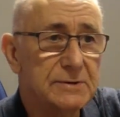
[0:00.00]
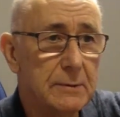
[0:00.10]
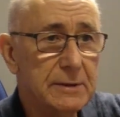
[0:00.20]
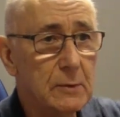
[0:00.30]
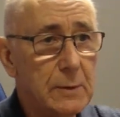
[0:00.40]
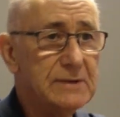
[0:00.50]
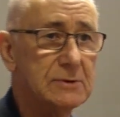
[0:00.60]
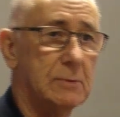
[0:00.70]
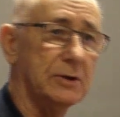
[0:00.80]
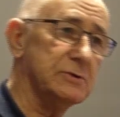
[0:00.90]
So in the
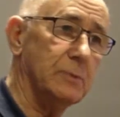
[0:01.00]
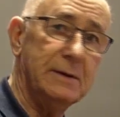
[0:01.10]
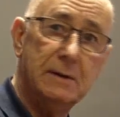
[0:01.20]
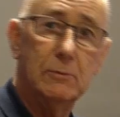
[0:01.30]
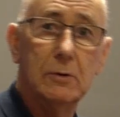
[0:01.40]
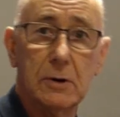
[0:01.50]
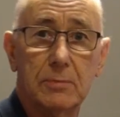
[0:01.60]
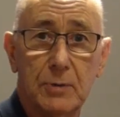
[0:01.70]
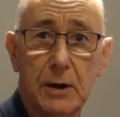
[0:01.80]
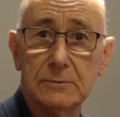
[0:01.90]
winter months, when you're more
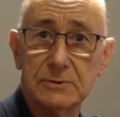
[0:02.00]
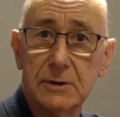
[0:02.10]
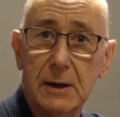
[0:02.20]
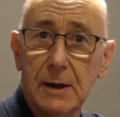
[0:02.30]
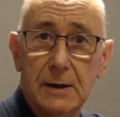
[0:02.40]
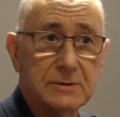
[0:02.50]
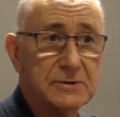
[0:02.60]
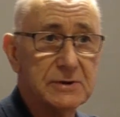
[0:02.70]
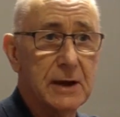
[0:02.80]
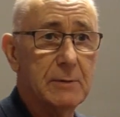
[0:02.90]
prone
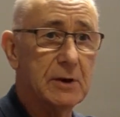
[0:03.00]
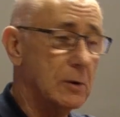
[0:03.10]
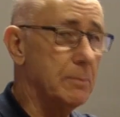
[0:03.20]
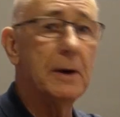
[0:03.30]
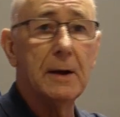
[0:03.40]
to steaming up,